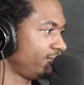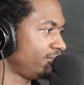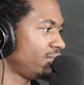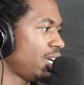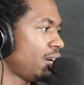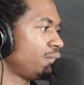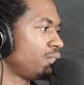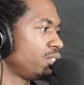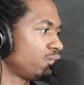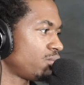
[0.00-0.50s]

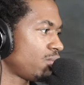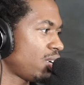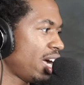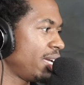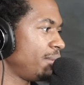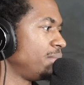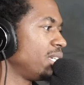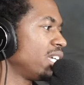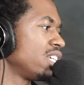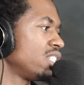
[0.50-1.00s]
that was
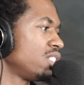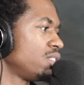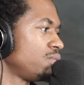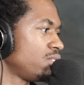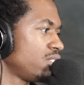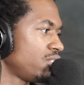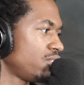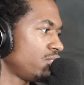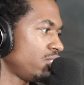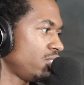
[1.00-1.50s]
right, because it
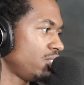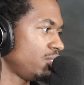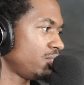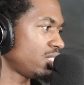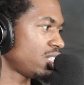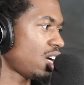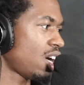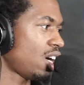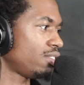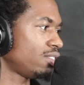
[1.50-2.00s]
was
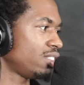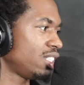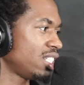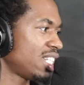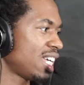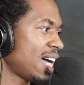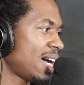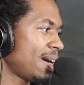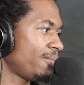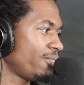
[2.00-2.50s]
an
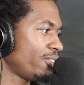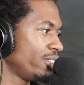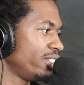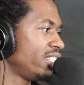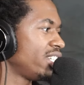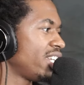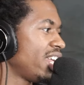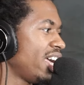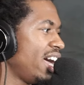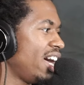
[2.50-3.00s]
off-the-top
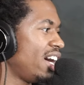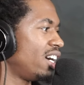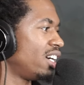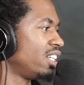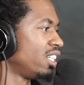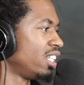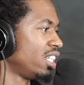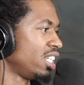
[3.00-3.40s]
freestyle.